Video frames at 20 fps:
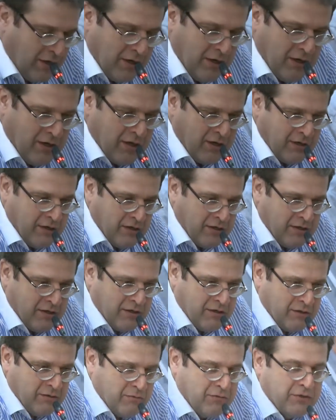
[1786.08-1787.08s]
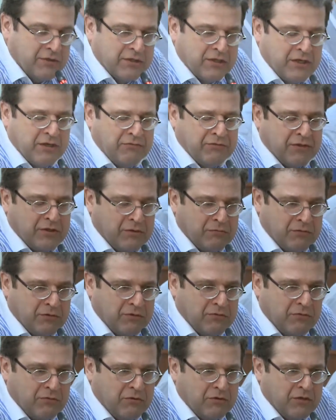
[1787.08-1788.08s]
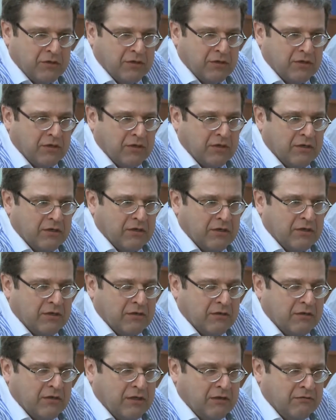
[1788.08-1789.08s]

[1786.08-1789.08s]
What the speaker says: have the honor to be the